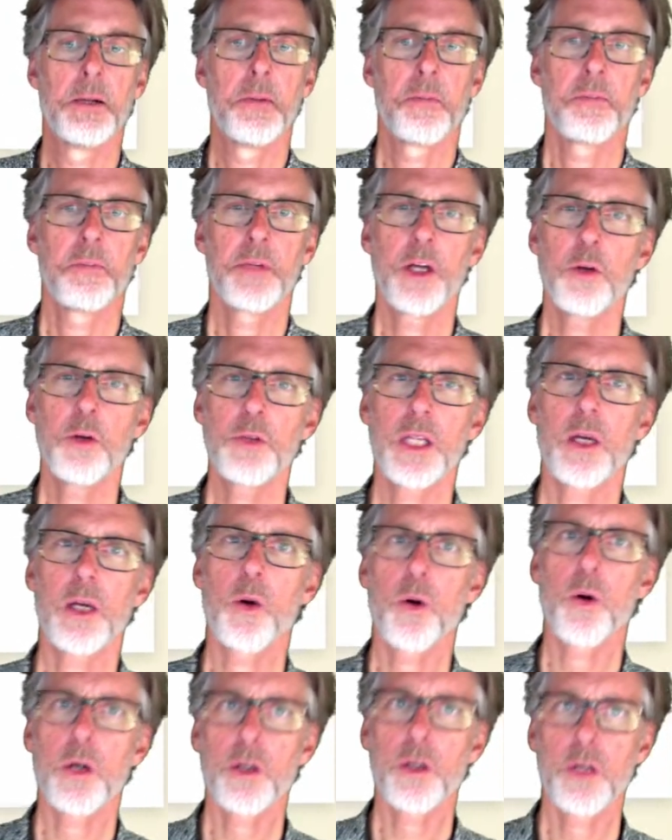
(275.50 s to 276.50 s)
Note the
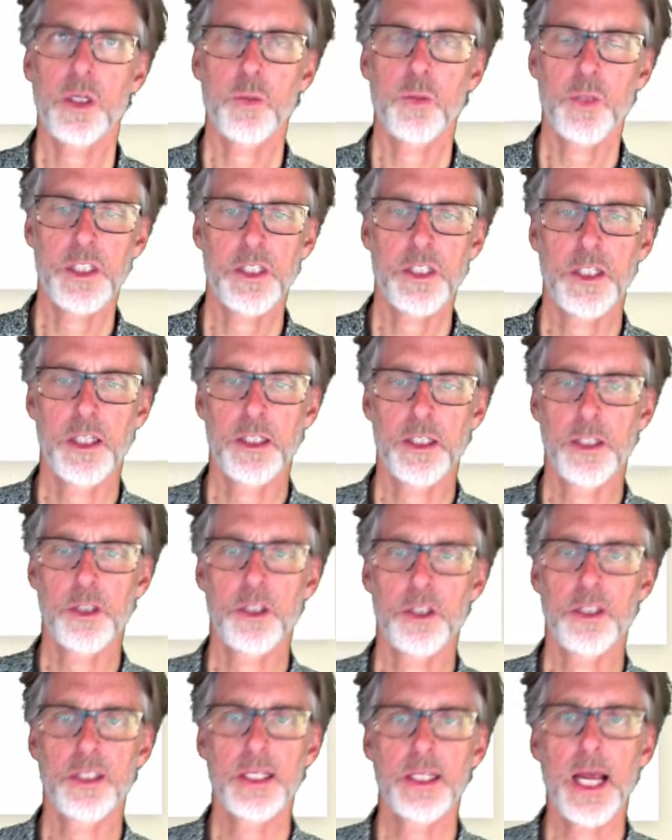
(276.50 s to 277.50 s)
order in which the
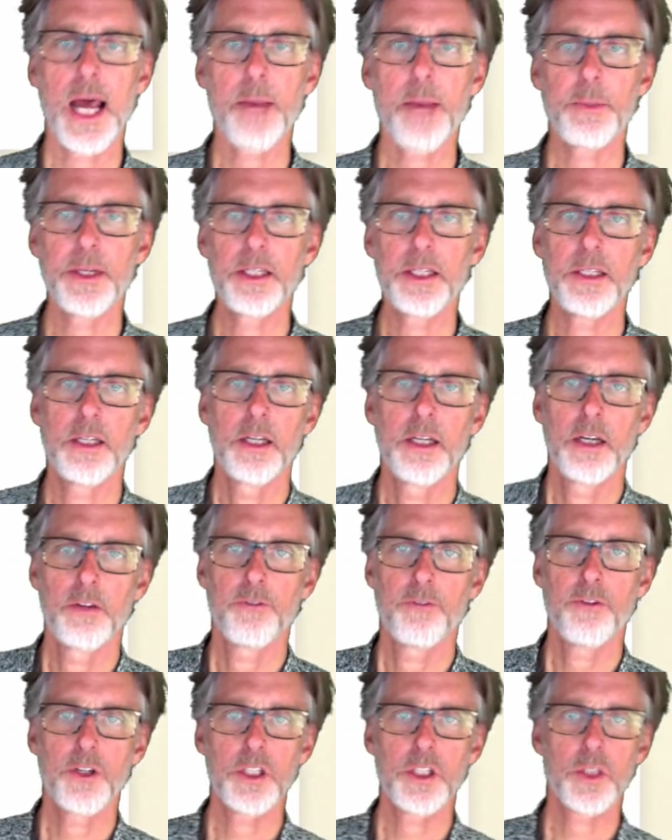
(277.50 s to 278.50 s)
additions happened.
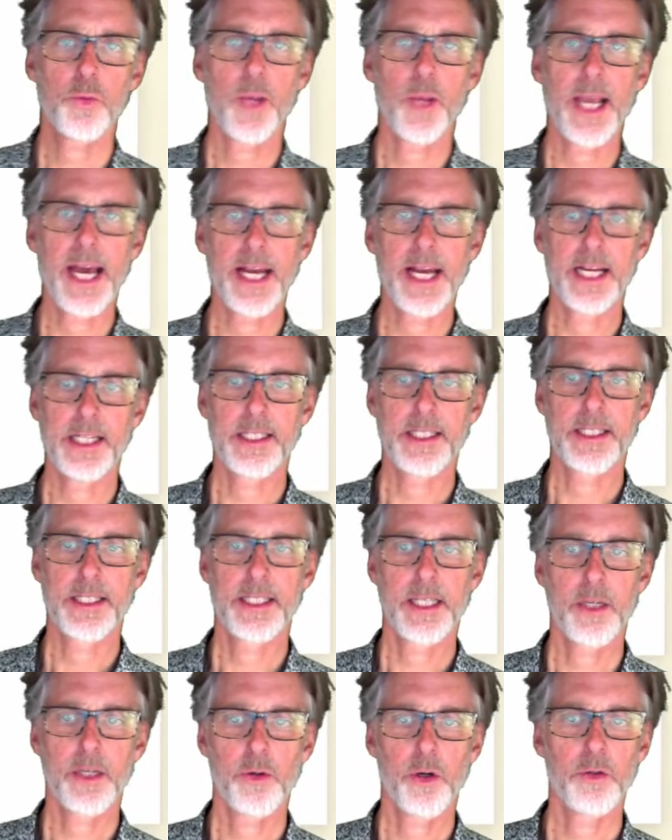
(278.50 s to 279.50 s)
First, we added
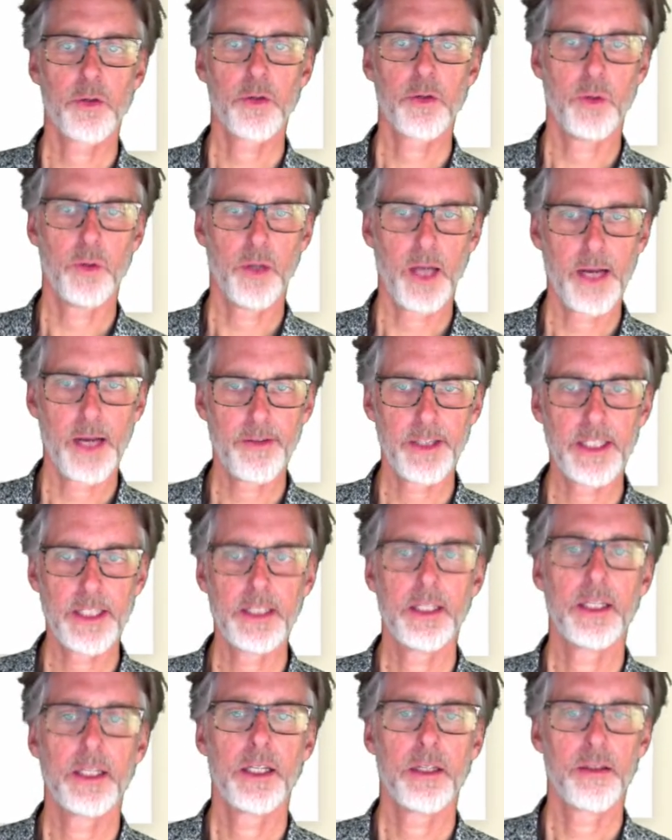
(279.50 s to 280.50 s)
0 to 11,
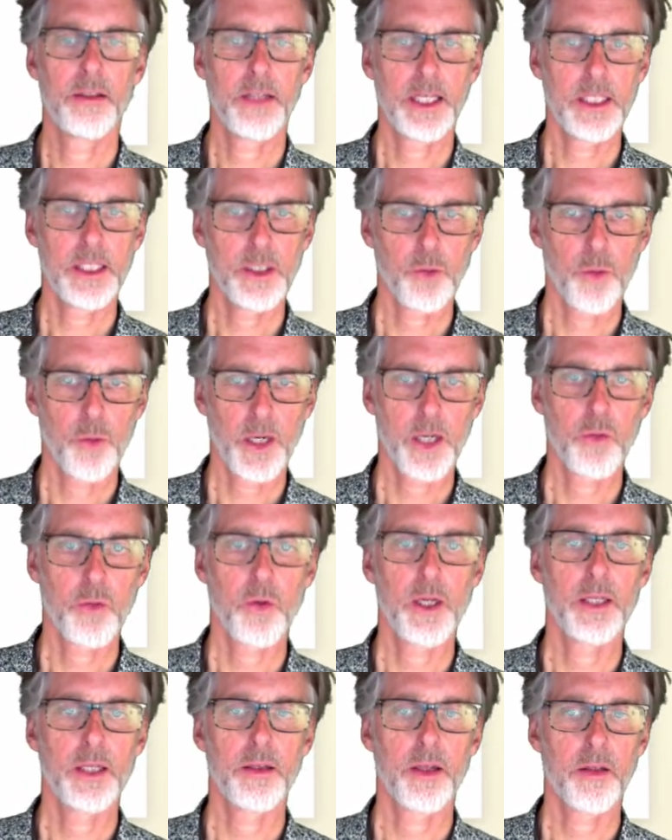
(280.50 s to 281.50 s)
then
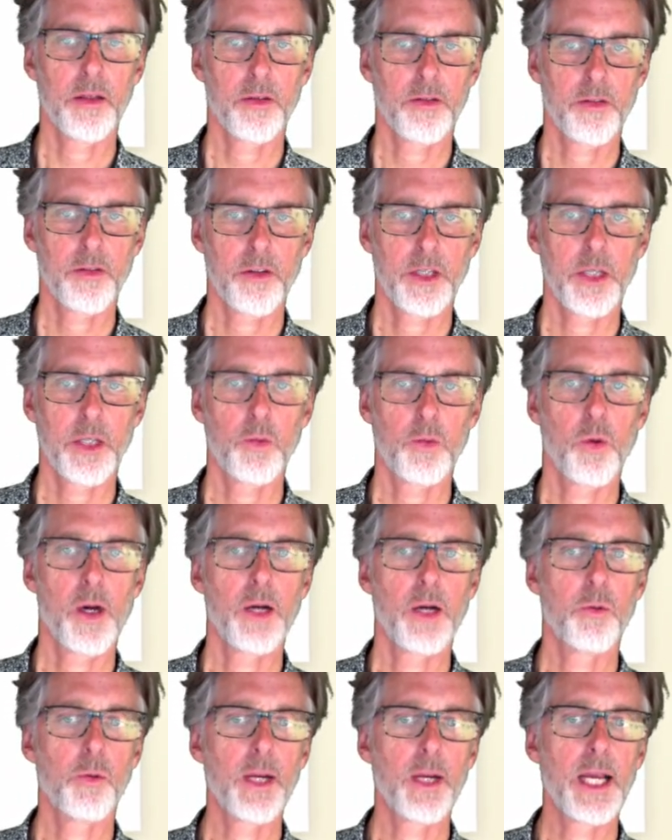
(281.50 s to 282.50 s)
21, then 31.
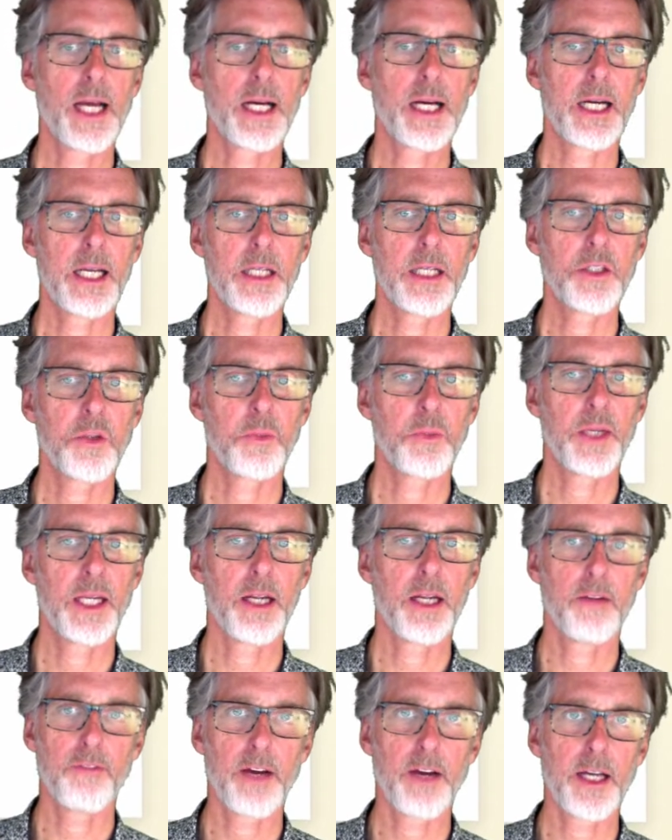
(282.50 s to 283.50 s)
We had an
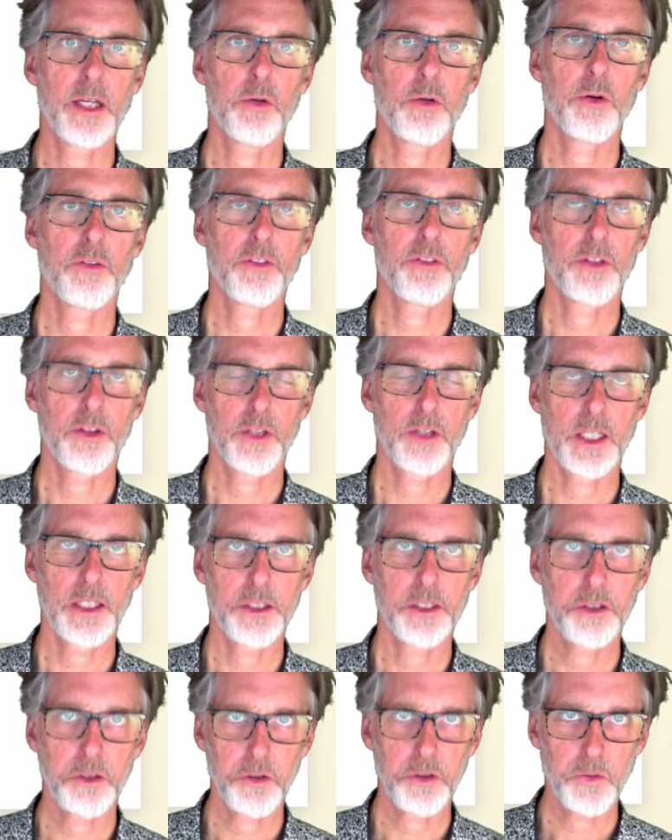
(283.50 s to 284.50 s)
intermediate value of
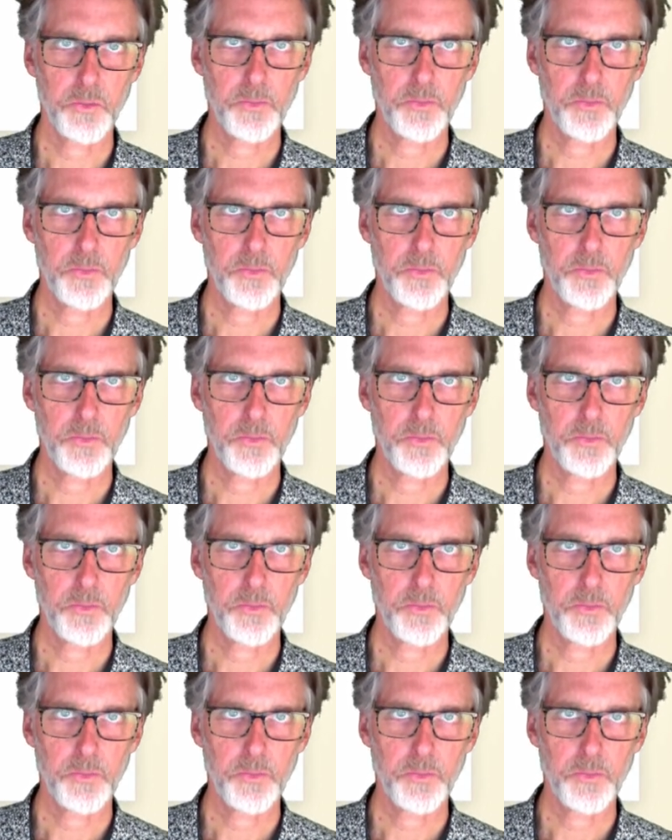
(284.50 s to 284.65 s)
32.